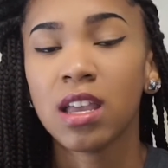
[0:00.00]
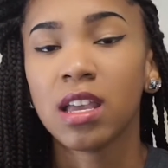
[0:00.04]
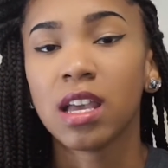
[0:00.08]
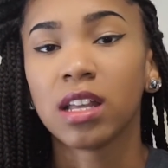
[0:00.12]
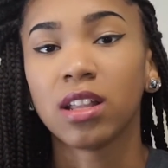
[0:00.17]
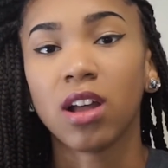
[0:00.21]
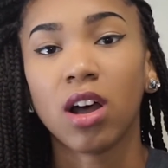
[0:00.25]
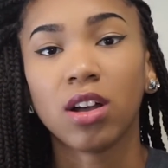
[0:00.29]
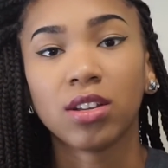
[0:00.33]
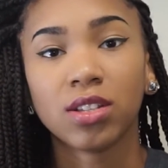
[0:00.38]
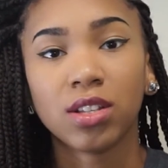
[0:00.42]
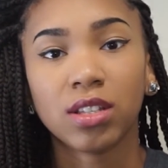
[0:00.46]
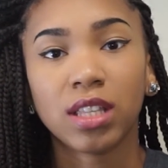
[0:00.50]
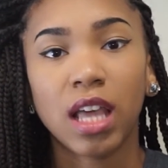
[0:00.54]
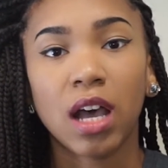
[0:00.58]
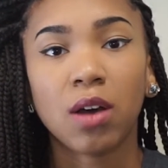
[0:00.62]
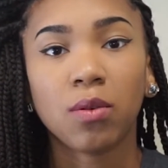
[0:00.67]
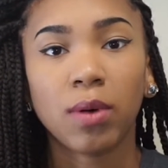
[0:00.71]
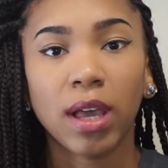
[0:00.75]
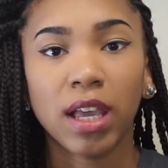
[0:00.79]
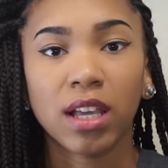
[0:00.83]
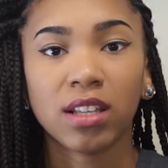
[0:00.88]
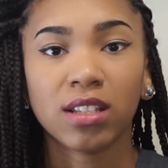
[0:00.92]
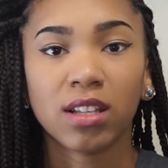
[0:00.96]
And also
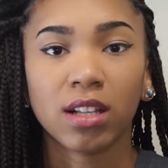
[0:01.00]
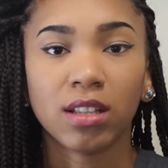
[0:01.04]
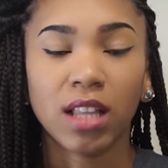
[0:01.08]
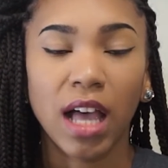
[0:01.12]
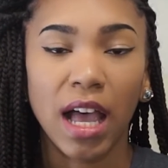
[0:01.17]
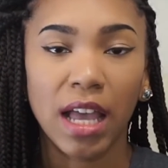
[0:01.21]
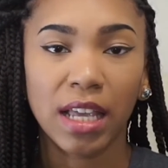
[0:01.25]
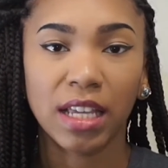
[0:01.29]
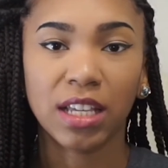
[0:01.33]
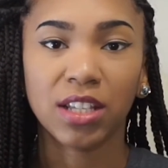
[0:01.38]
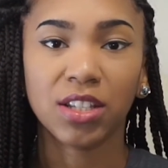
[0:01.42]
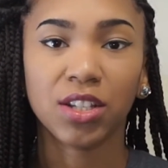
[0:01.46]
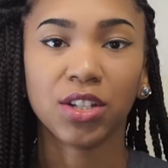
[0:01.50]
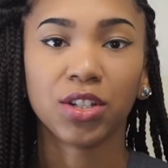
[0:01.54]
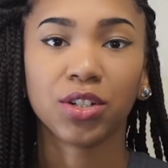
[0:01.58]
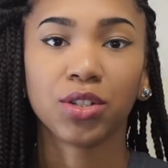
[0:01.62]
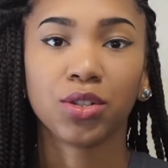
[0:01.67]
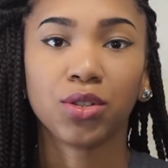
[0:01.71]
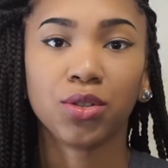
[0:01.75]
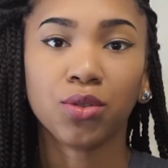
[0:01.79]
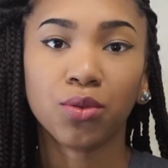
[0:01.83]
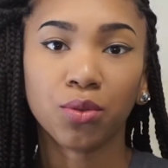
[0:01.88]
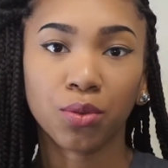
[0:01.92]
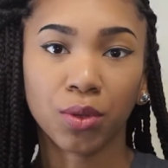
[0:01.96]
that way is a lot easier
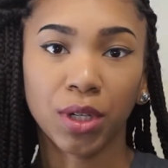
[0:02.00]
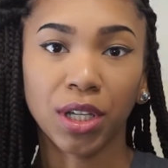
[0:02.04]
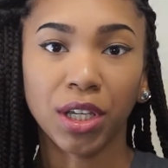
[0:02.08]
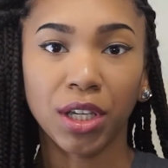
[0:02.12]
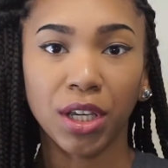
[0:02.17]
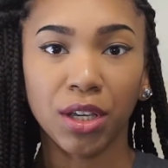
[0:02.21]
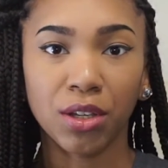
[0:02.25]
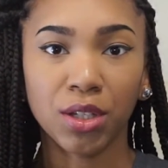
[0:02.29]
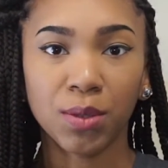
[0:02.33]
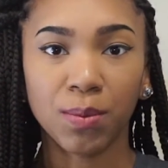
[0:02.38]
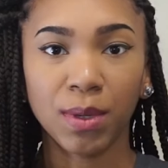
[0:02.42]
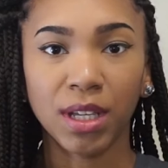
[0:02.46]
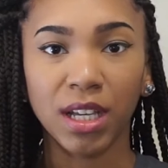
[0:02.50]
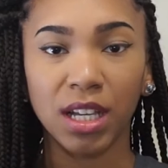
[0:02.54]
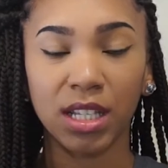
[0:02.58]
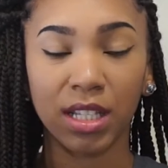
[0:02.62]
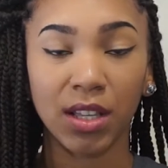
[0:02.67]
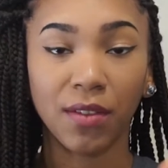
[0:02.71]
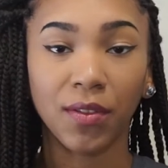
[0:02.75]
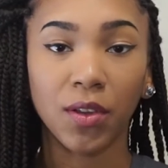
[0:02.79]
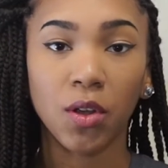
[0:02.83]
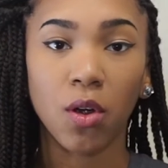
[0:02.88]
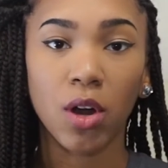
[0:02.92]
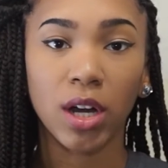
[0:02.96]
to reuse because
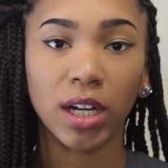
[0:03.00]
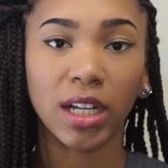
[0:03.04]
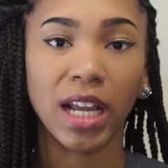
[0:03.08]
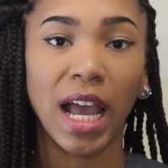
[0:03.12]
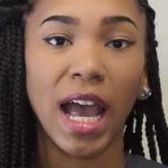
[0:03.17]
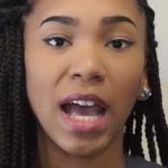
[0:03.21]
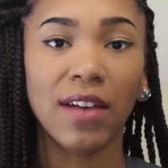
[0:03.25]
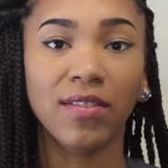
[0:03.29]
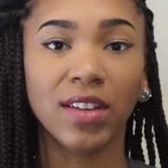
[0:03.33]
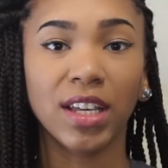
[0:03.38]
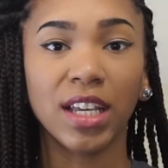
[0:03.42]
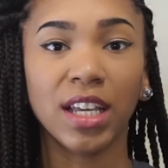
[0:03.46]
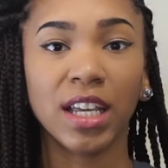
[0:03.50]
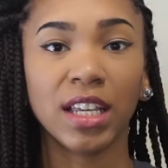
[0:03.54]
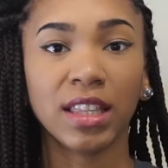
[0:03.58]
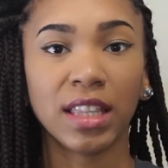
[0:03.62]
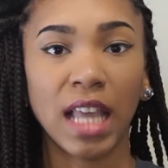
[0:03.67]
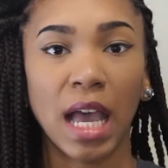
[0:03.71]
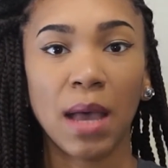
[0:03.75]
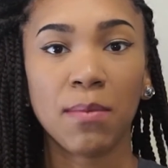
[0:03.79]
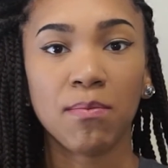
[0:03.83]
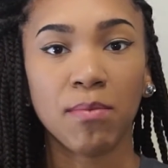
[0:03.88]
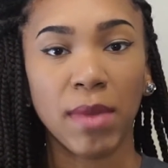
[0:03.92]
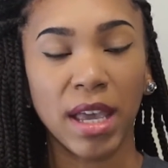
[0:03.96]
if you already have it in
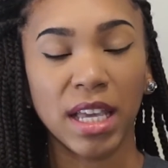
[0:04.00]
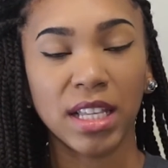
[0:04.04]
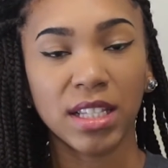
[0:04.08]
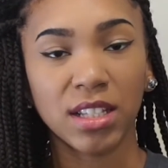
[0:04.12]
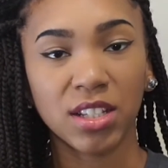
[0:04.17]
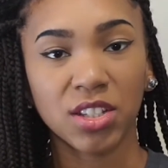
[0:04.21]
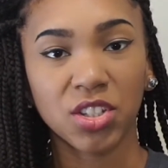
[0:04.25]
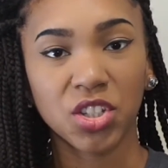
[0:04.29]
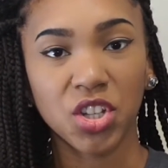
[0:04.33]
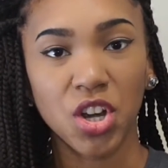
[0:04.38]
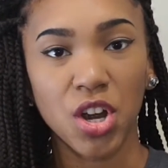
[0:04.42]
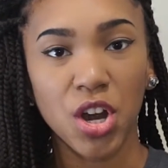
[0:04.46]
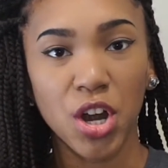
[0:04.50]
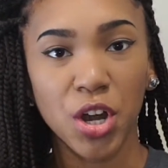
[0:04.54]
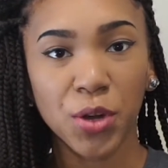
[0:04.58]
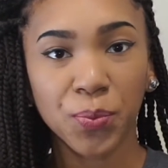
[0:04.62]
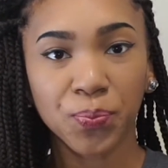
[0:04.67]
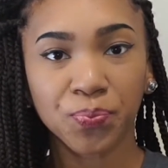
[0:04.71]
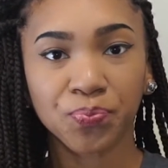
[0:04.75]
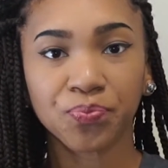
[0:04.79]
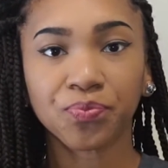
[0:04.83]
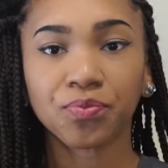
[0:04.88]
that mason jar,